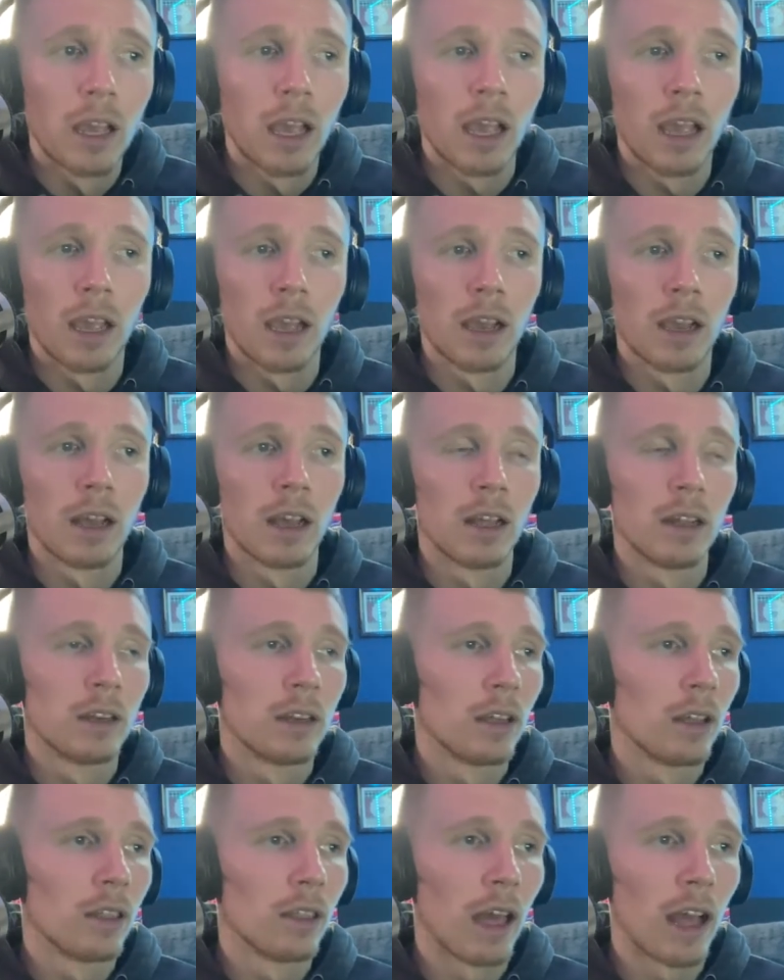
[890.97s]
And
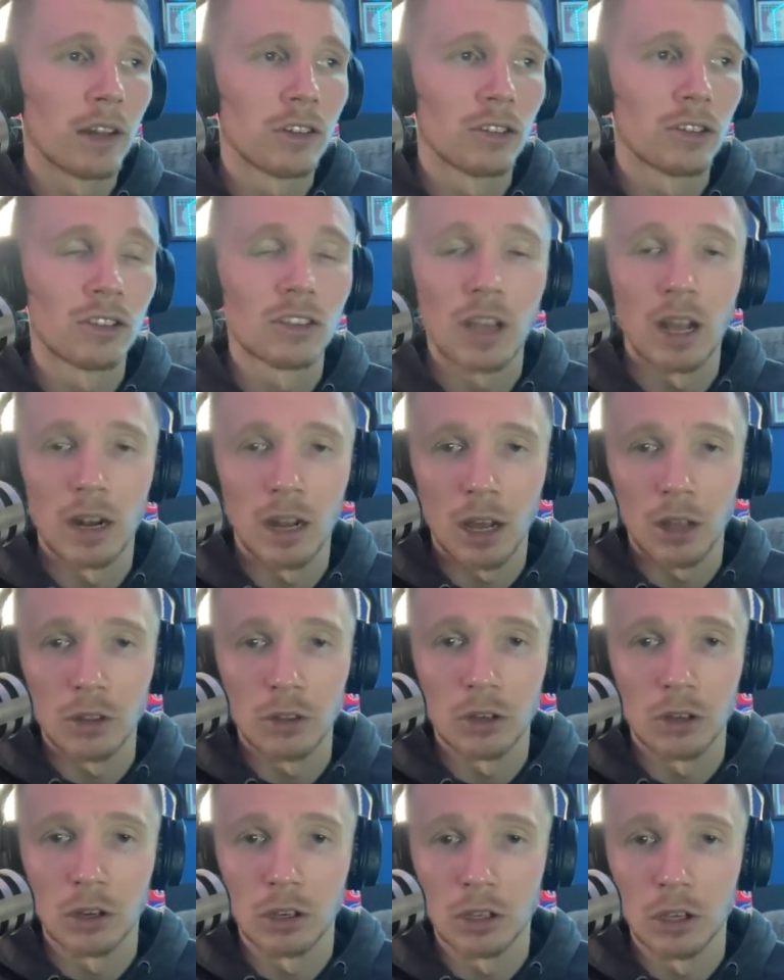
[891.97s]
that's just kind of how
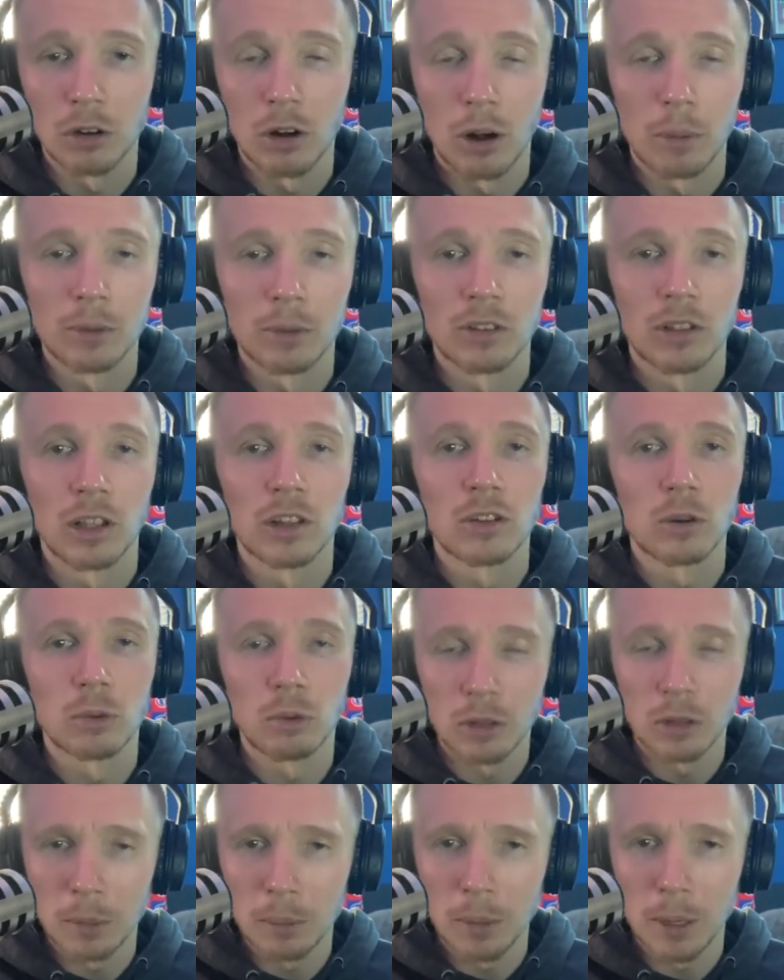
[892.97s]
the cookie crumbles. It's a
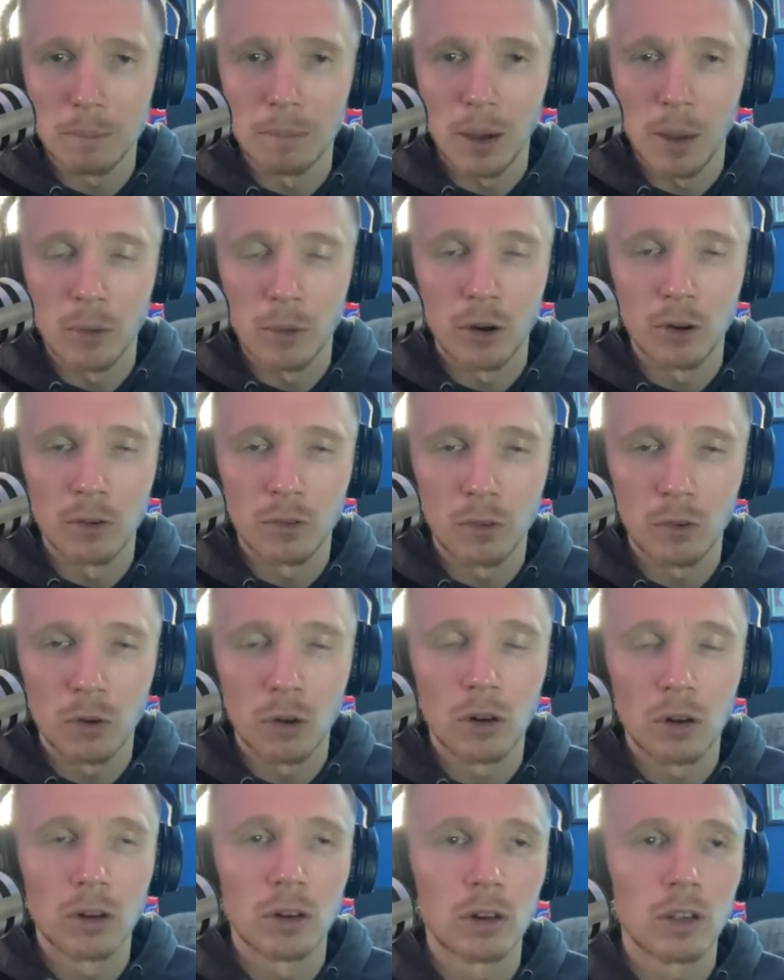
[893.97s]
really big bummer
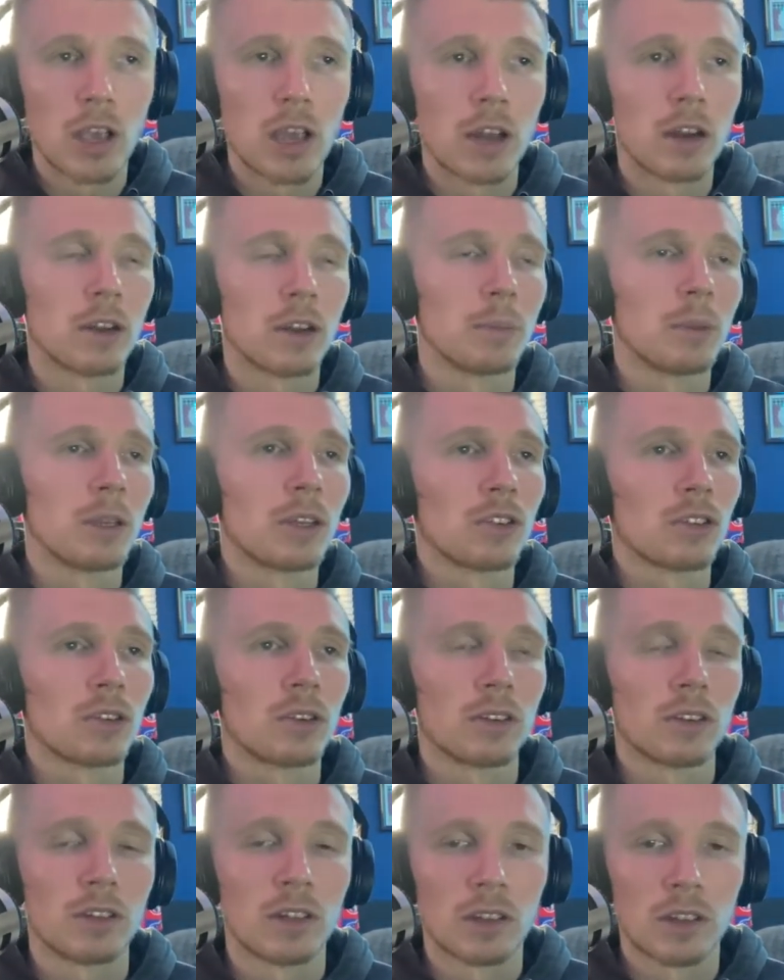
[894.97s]
for Canada because
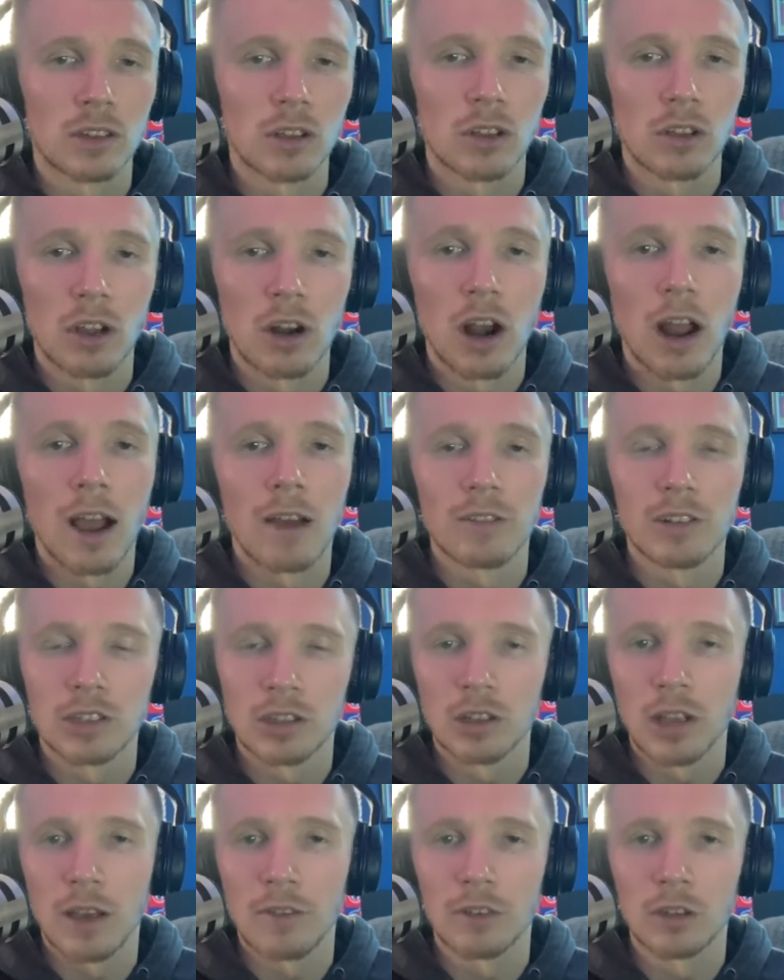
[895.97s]
Christine Sinclair,
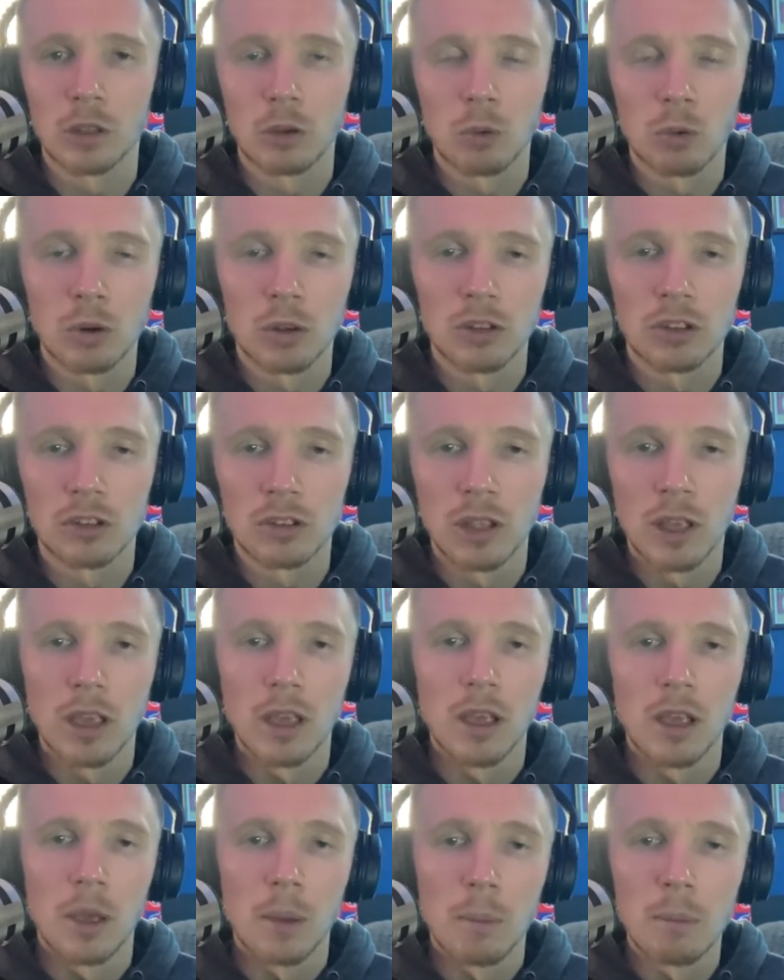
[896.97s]
obviously having the world's
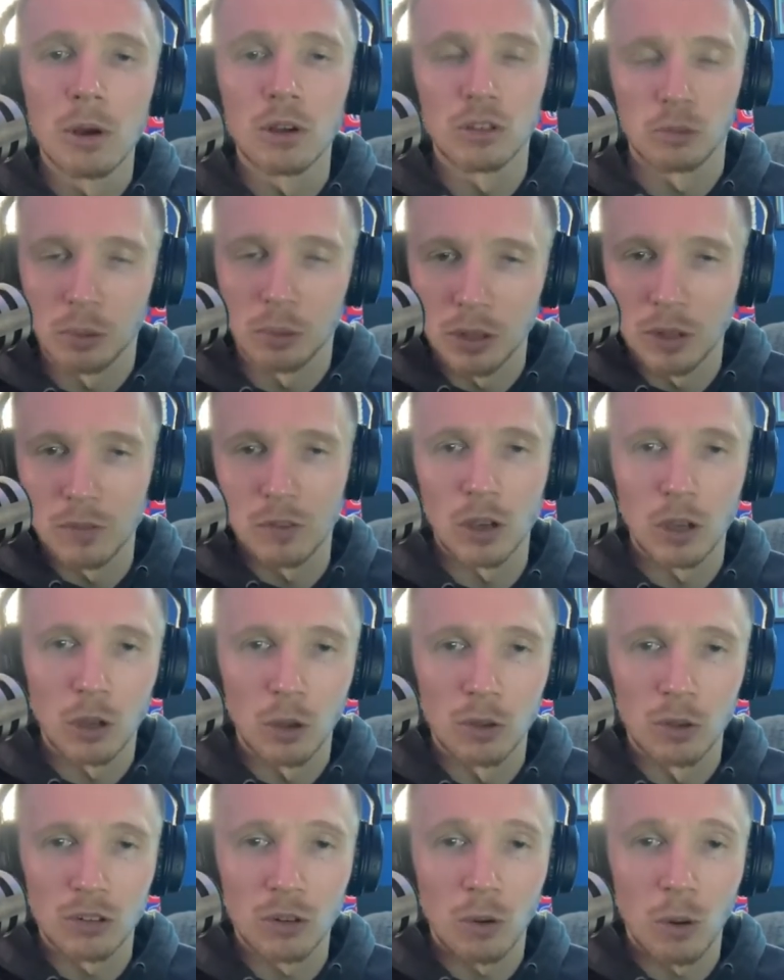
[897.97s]
most prolific
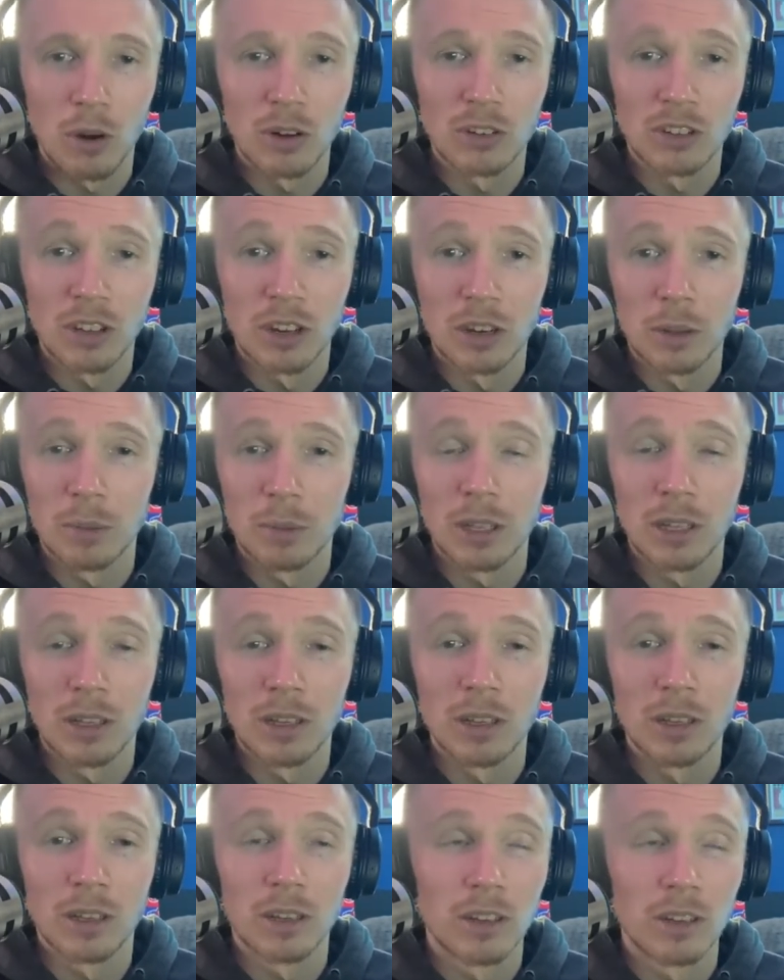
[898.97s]
goal scorer, is going to
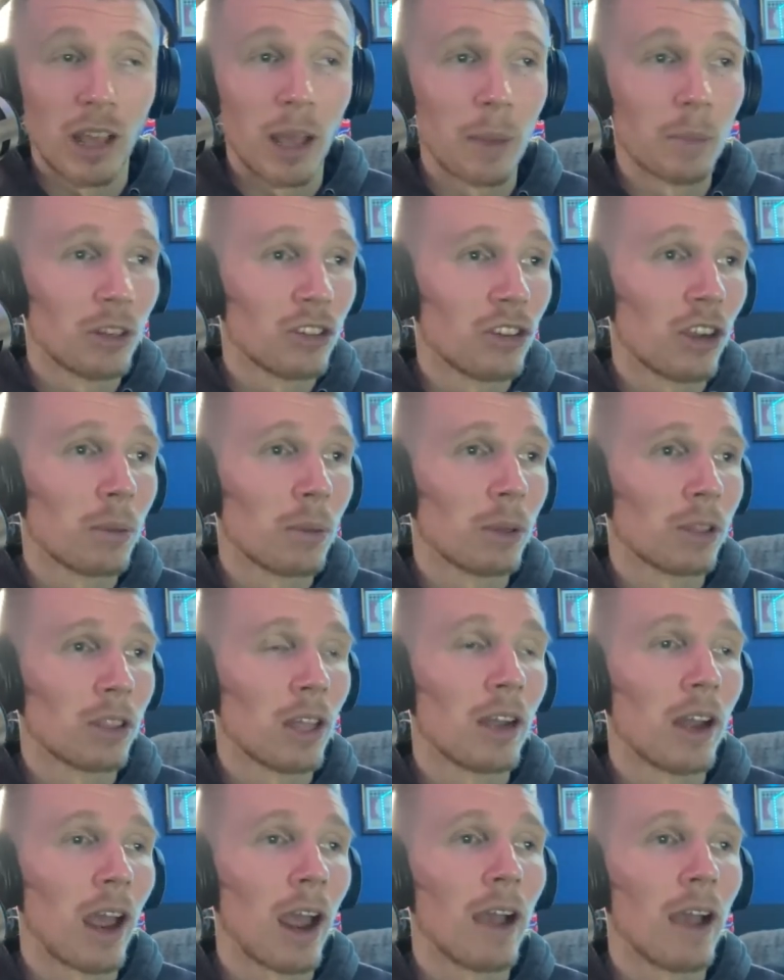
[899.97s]
be damaging. But
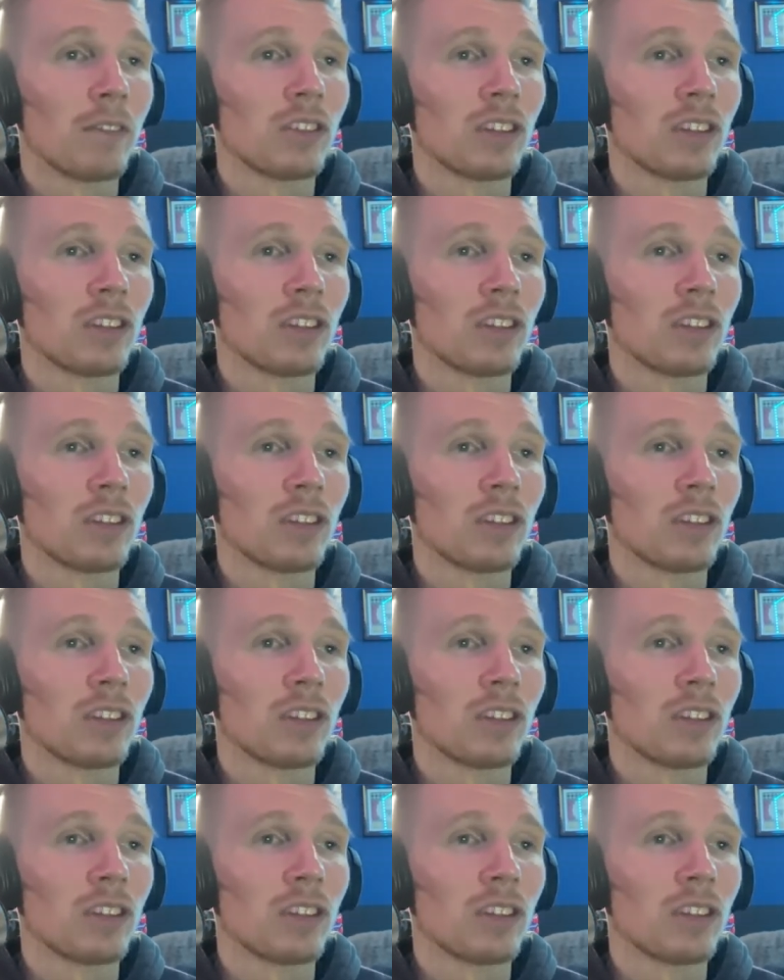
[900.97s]
then to have